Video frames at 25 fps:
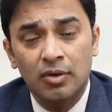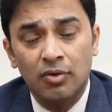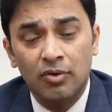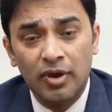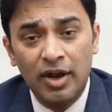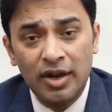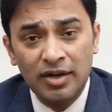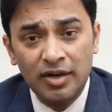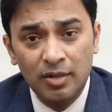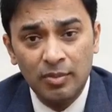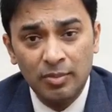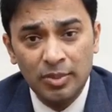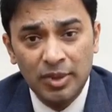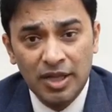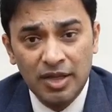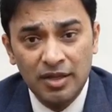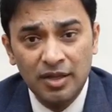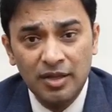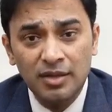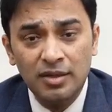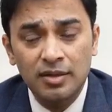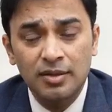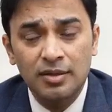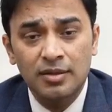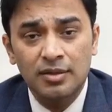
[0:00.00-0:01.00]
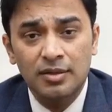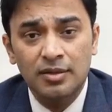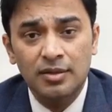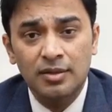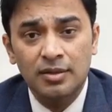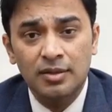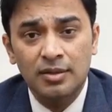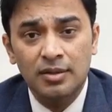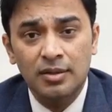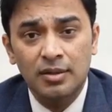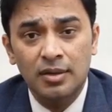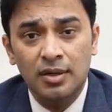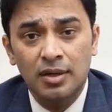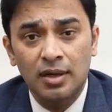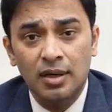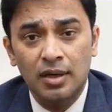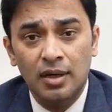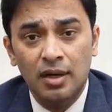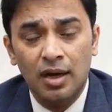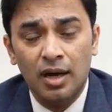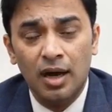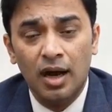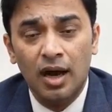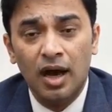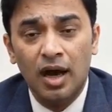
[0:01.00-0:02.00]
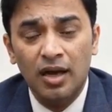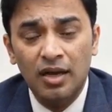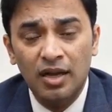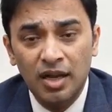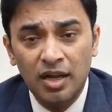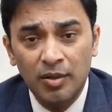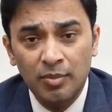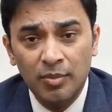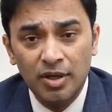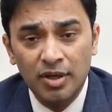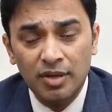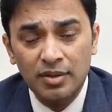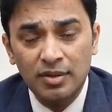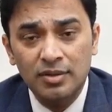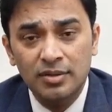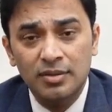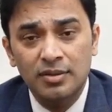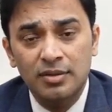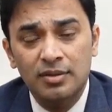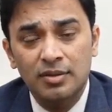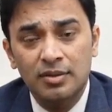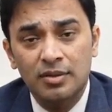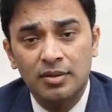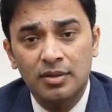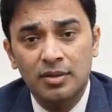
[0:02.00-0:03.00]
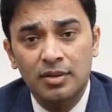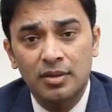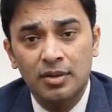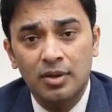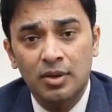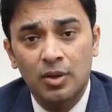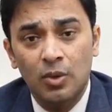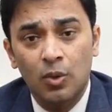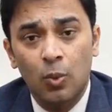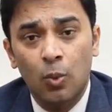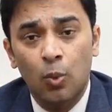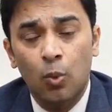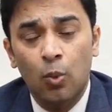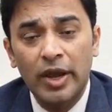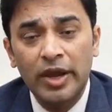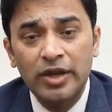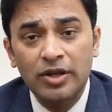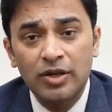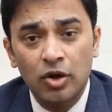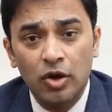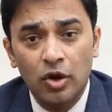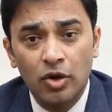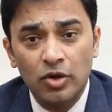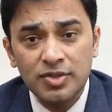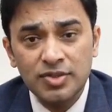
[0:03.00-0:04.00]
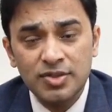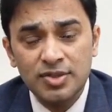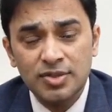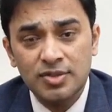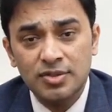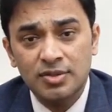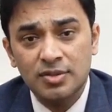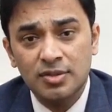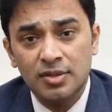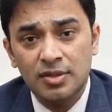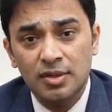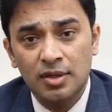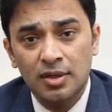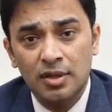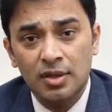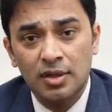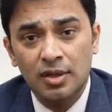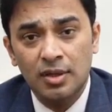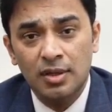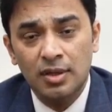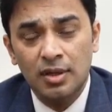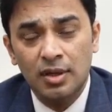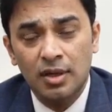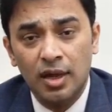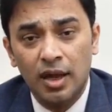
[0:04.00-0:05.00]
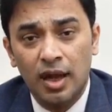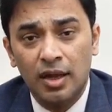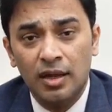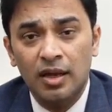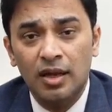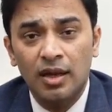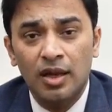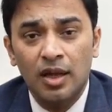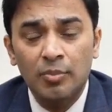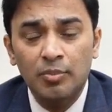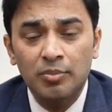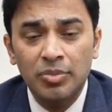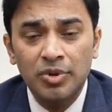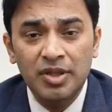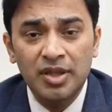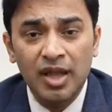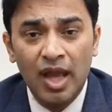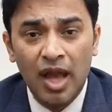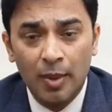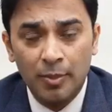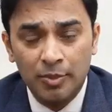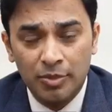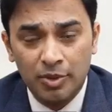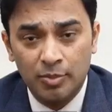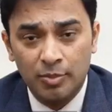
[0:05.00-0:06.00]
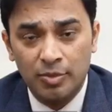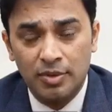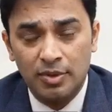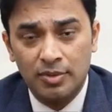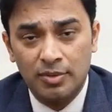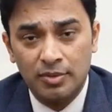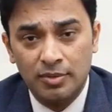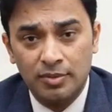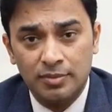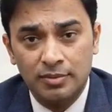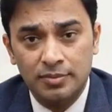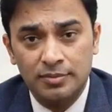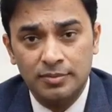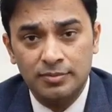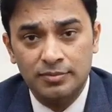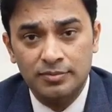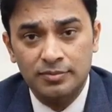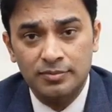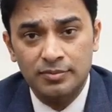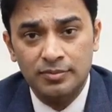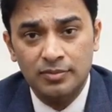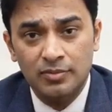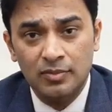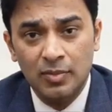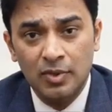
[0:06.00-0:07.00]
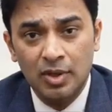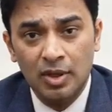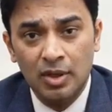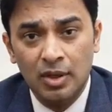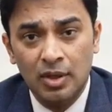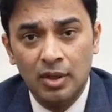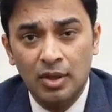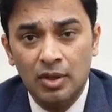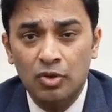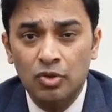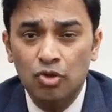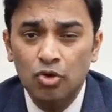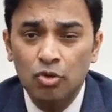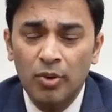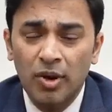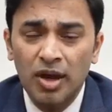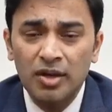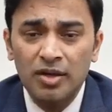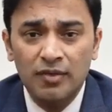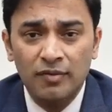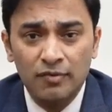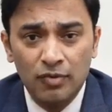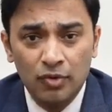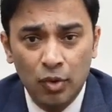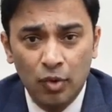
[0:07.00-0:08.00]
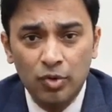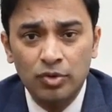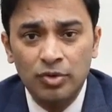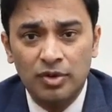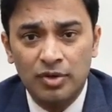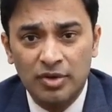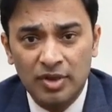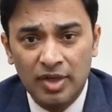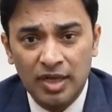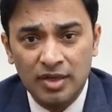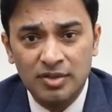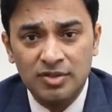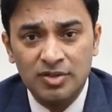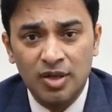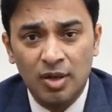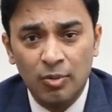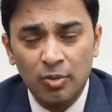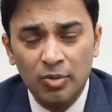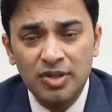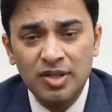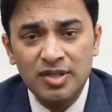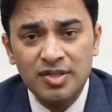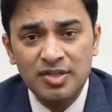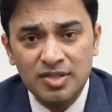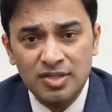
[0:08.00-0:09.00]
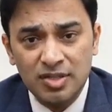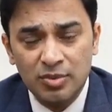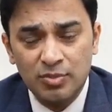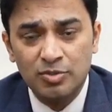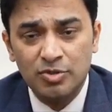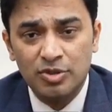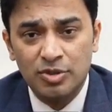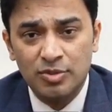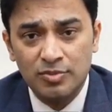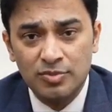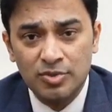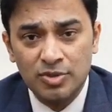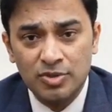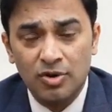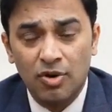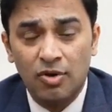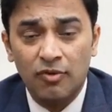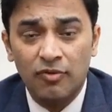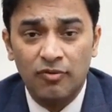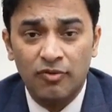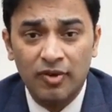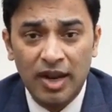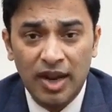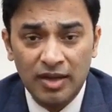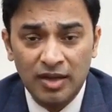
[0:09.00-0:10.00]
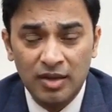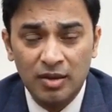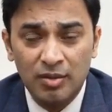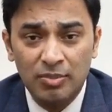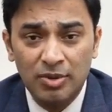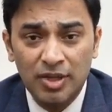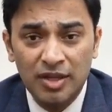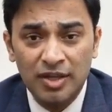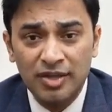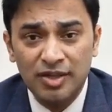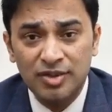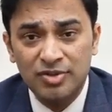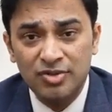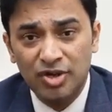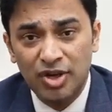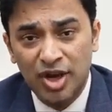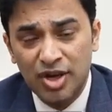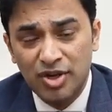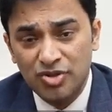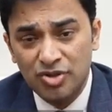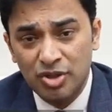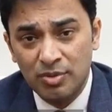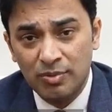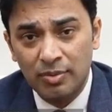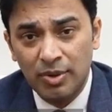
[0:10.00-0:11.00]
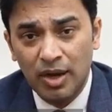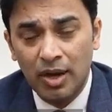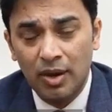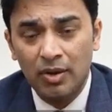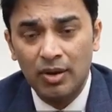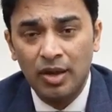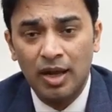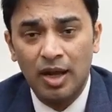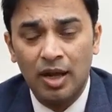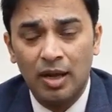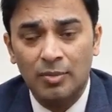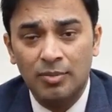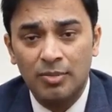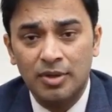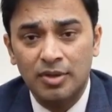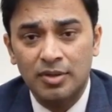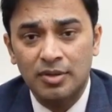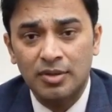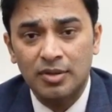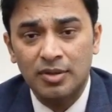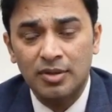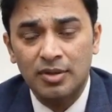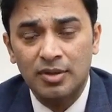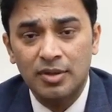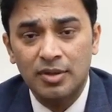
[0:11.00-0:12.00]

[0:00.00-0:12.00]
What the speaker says: rectal bleeding, anemia, weight loss, and a lump in the abdomen. You might have noted that some of these symptoms of rectal bleeding, change in bowel habit